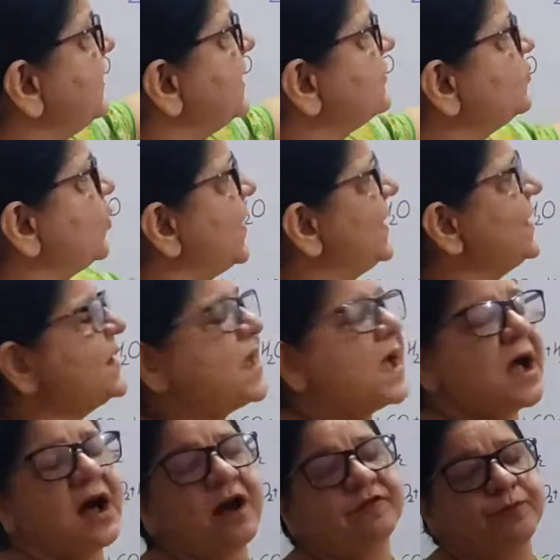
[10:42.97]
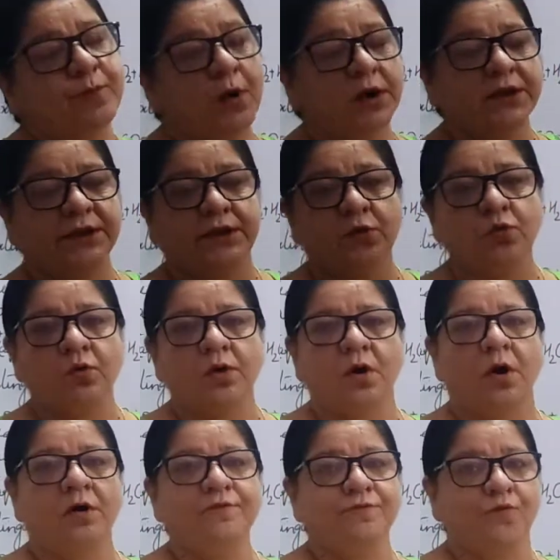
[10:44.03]
plus 1.5 molecule
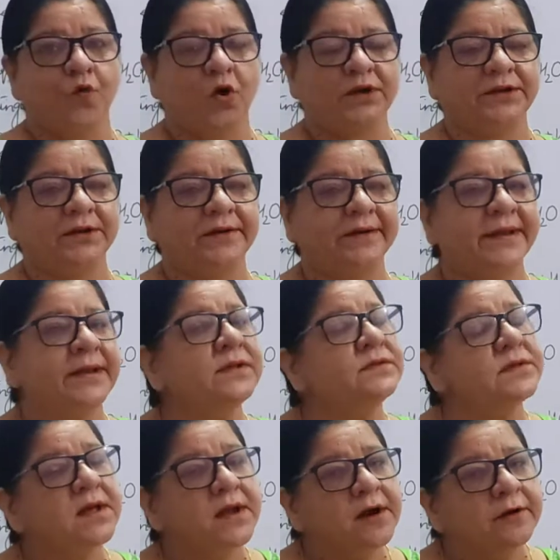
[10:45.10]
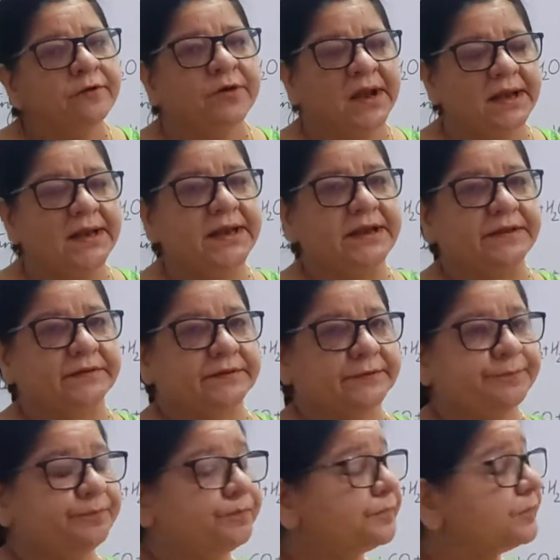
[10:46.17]
of water is released.